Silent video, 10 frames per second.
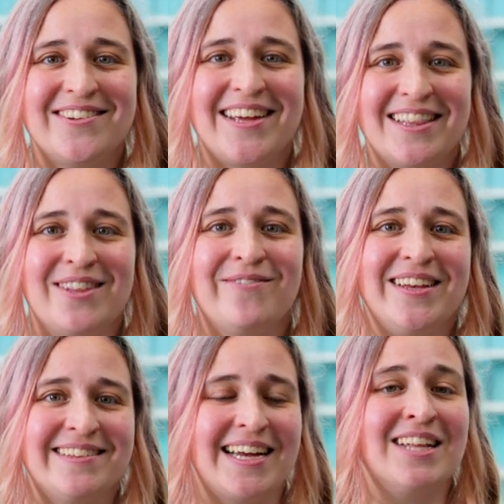to get the
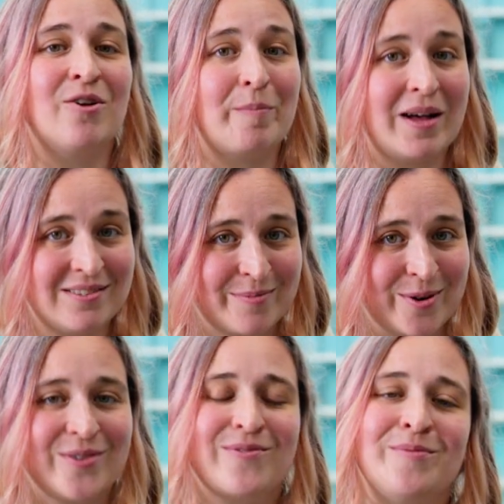visa in your
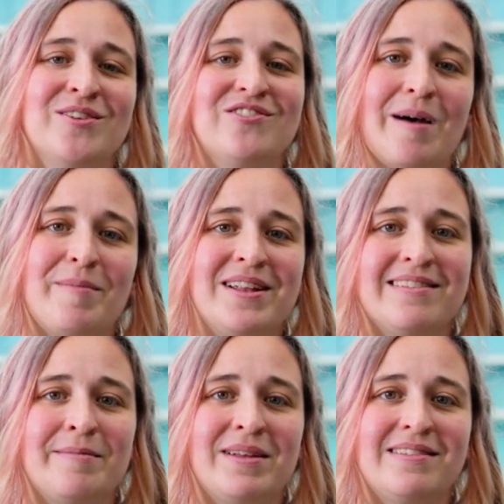passport from the
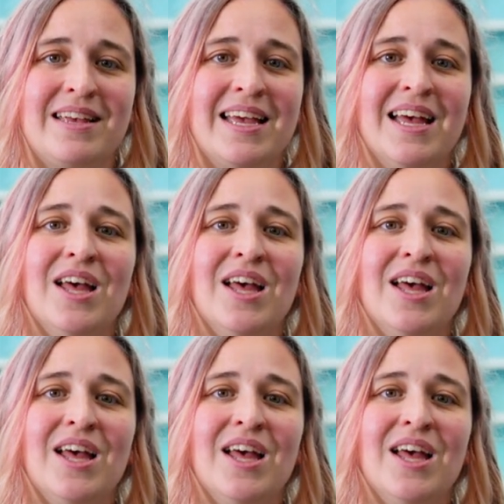Japanese embassy.